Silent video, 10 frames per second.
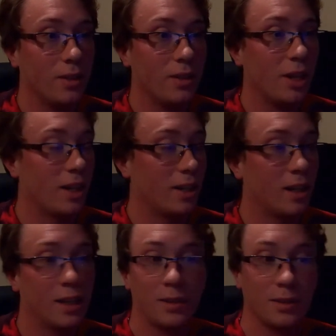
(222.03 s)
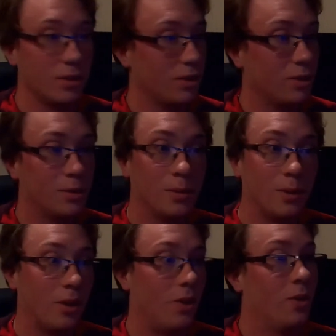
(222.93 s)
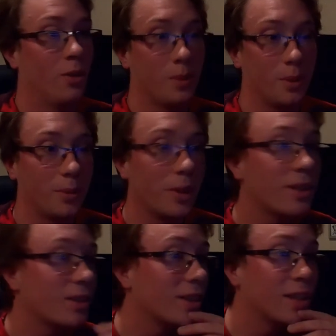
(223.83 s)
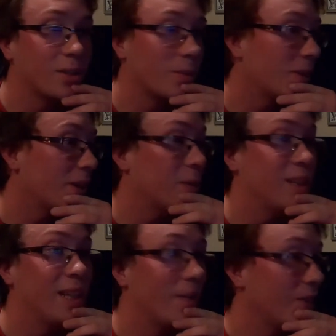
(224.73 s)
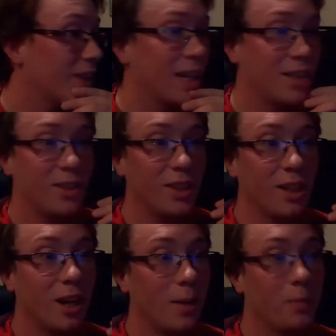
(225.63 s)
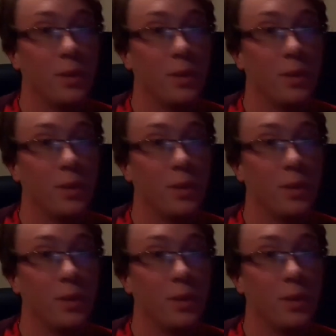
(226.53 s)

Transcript: Doc Ock is all over the place in this one, and we definitely got to see Goblin.